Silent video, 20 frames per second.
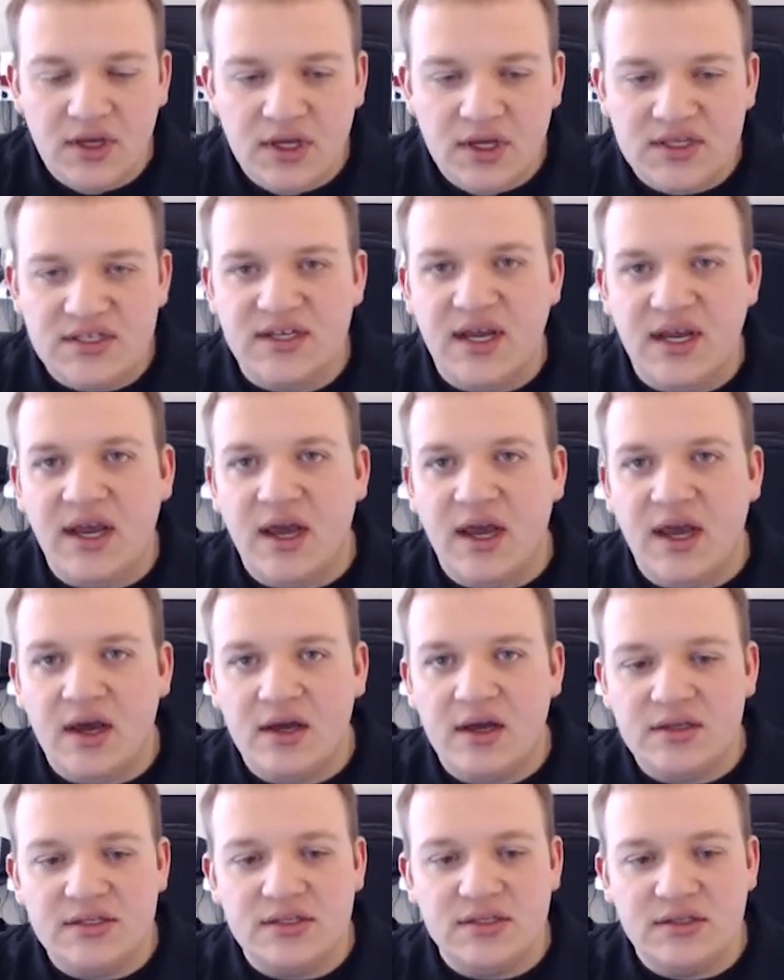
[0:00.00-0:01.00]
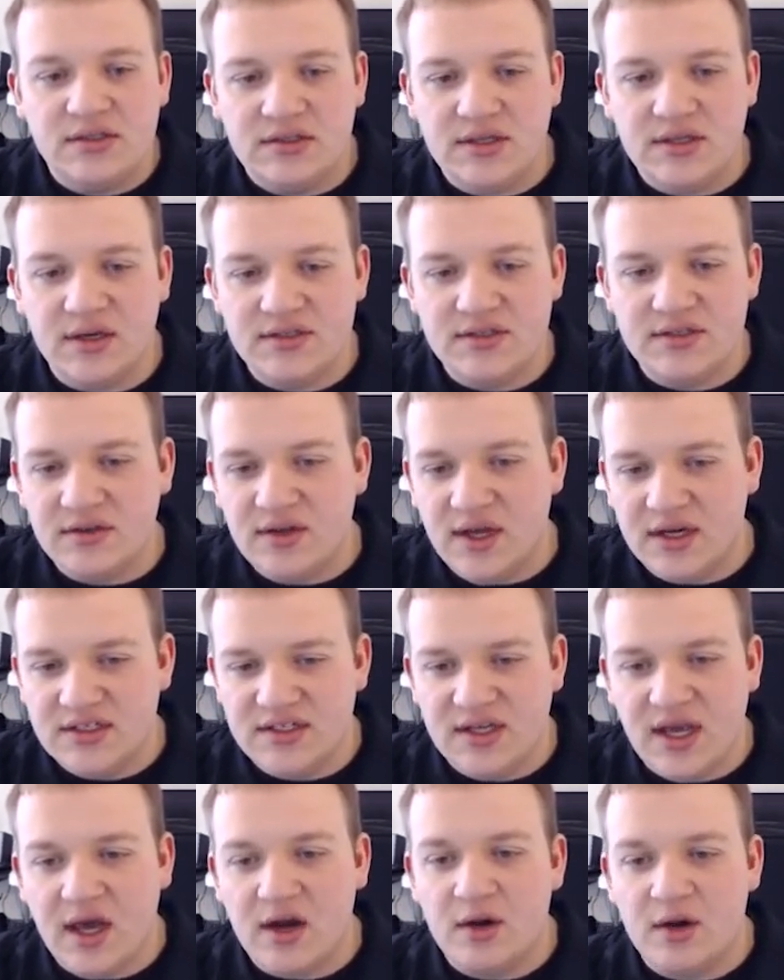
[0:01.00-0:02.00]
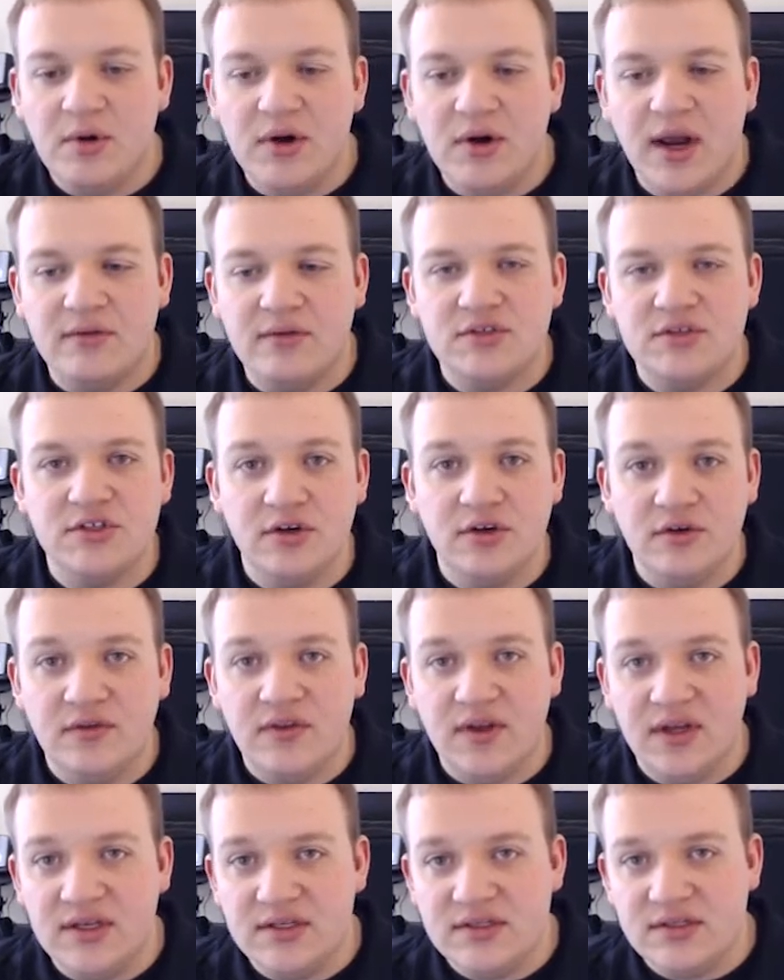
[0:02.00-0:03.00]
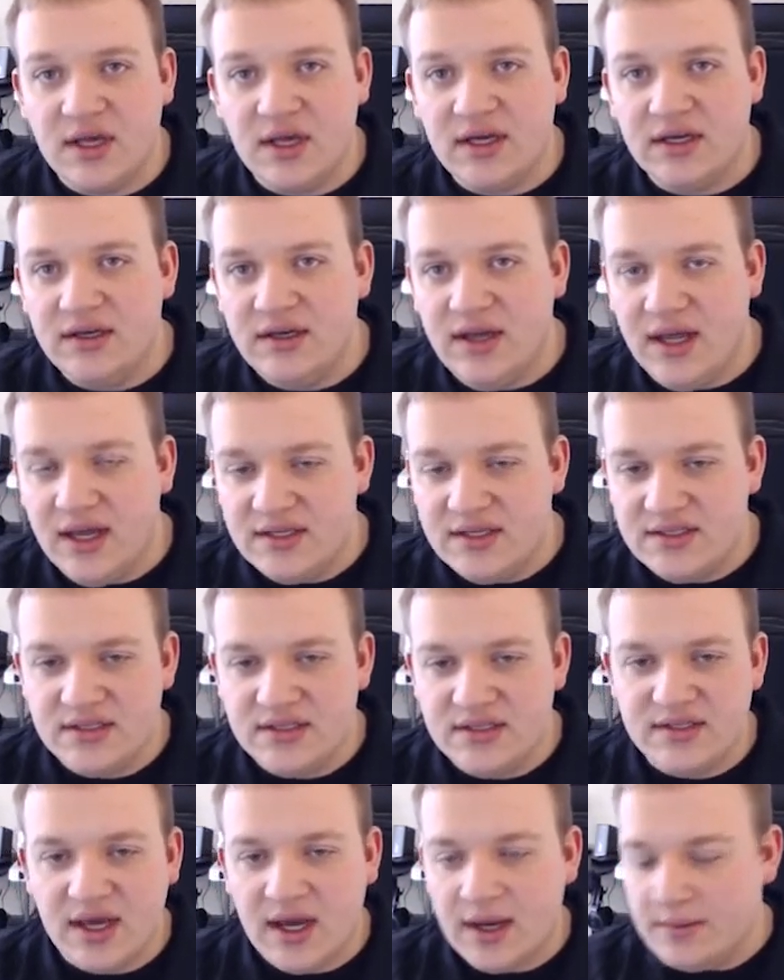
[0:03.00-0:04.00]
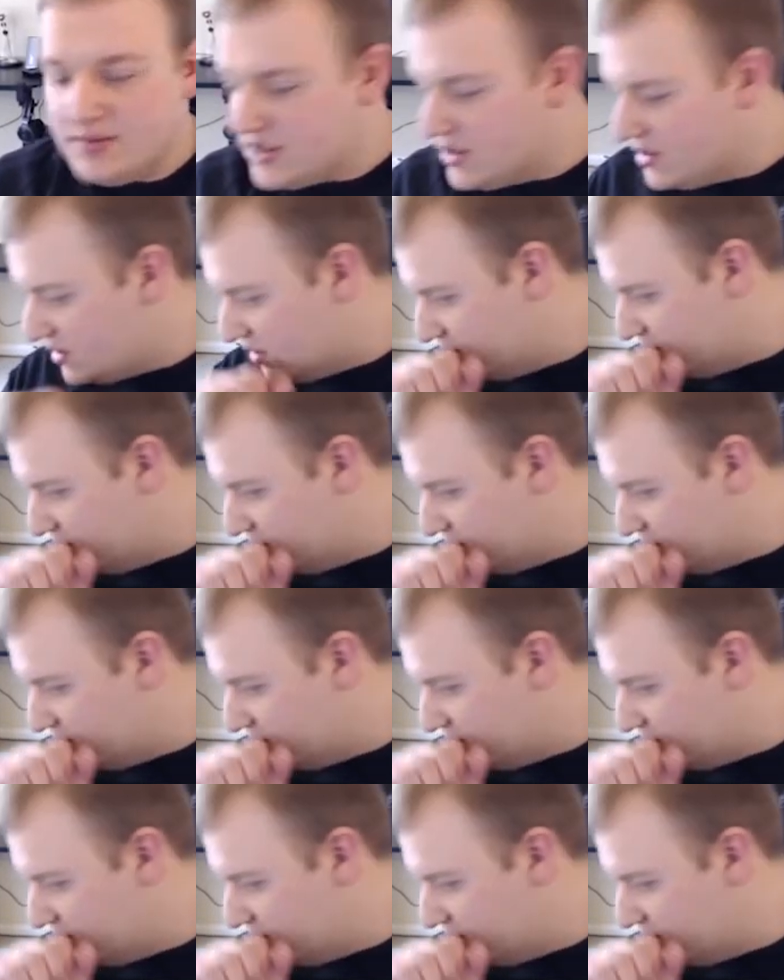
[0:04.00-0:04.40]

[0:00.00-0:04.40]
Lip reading: say as tells Alexa how to pronounce certain things like dates and times. Excuse